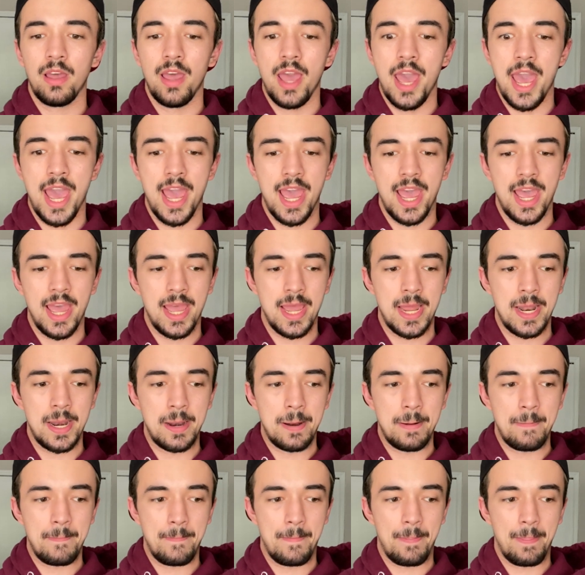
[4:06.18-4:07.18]

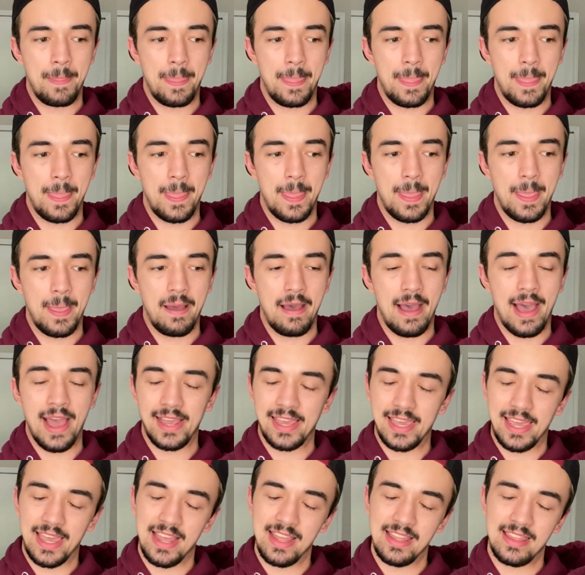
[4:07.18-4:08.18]
And I
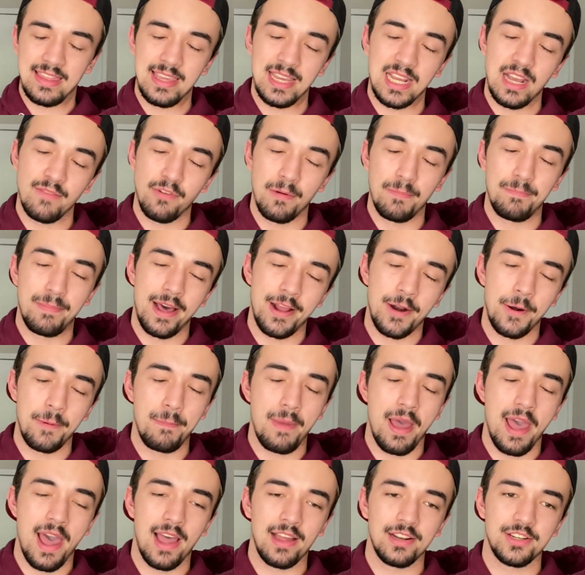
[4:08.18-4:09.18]
can't think of a better
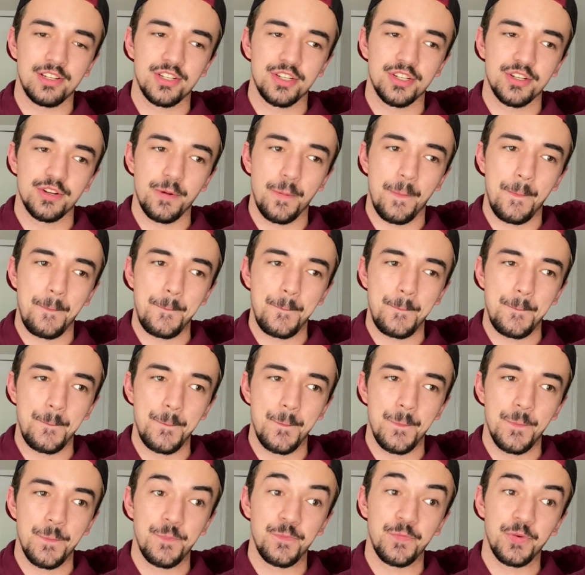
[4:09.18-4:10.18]
match
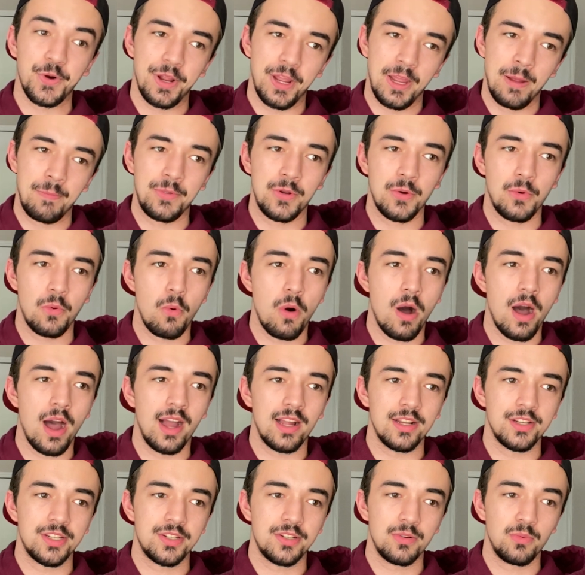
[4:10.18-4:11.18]
for him to
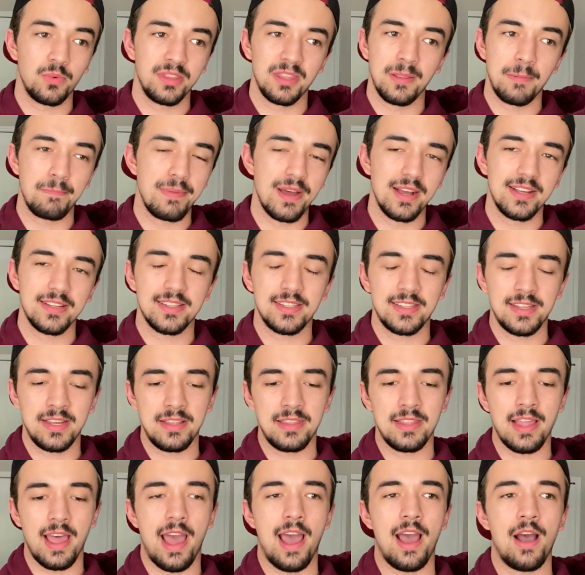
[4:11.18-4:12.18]
watch with the best seat in
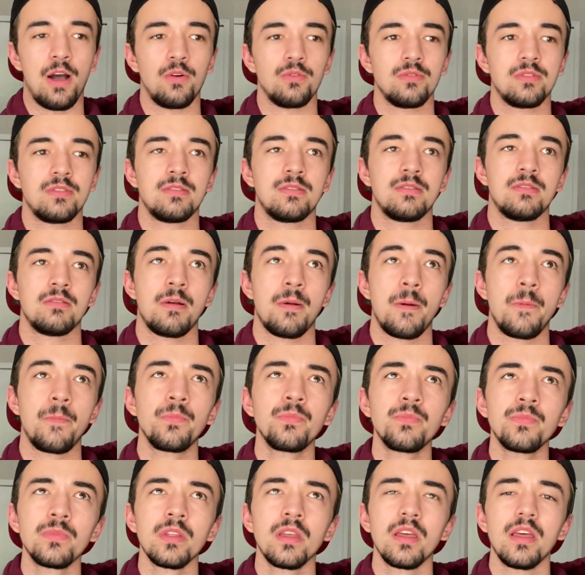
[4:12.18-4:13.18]
the house
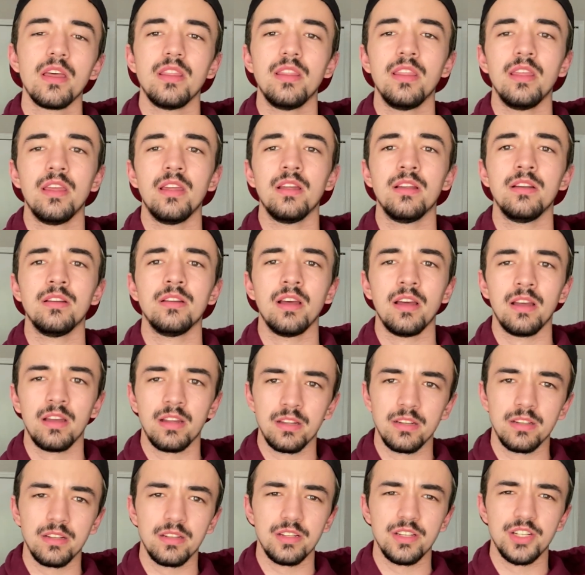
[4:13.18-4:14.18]
than
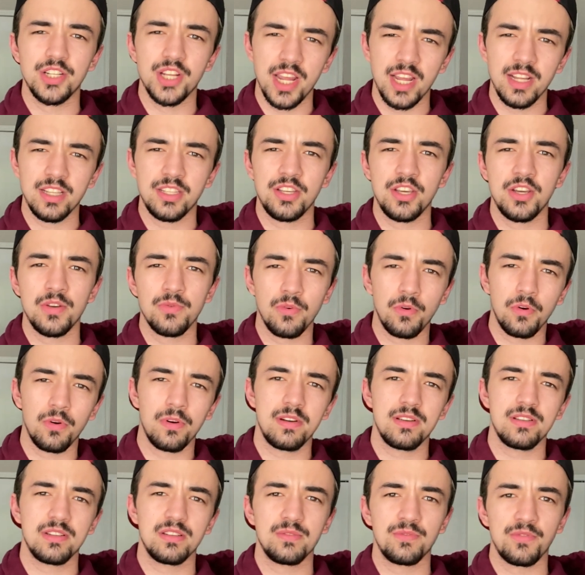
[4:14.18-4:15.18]
JT
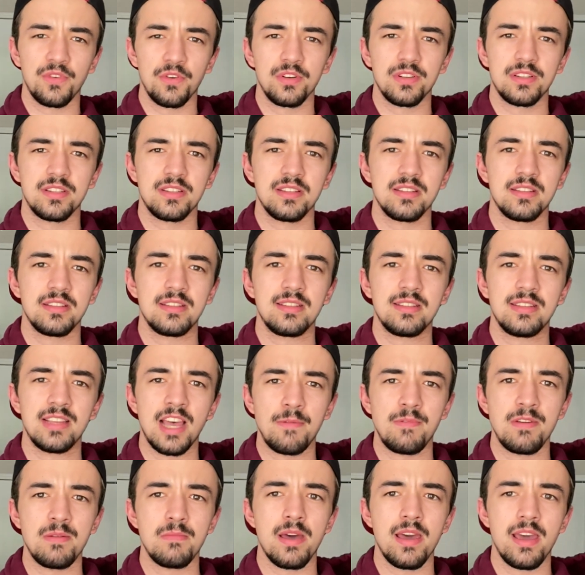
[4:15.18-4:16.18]
Royce versus
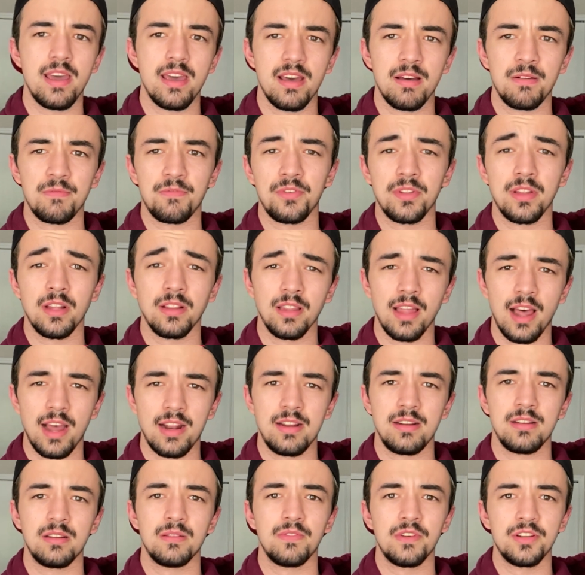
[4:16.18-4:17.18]
Sebi Mayhem for the
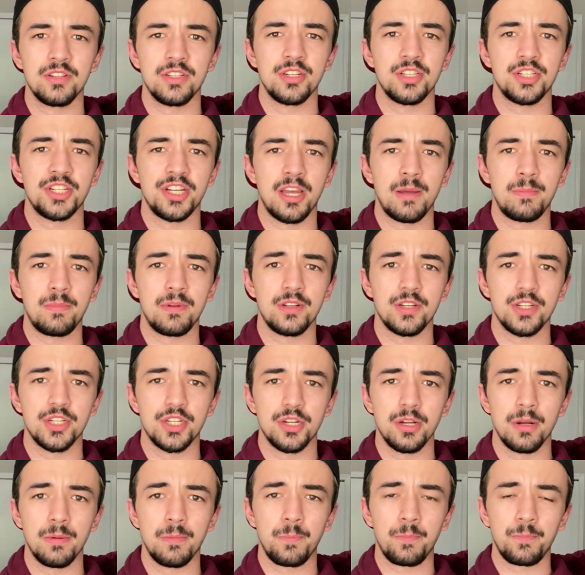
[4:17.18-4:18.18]
Lightning Division
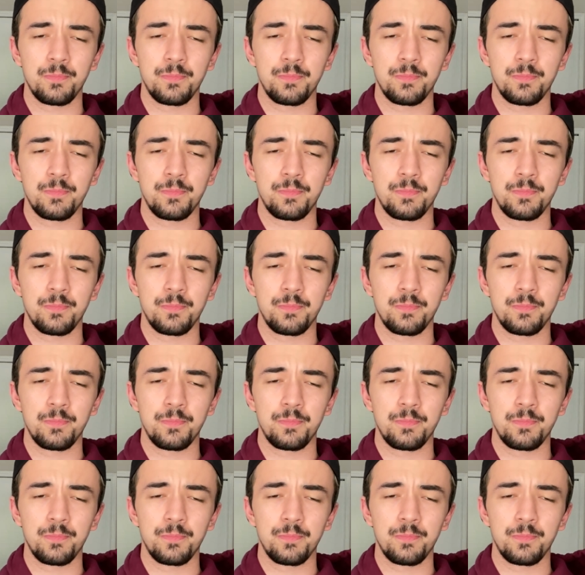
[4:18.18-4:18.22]
Championship.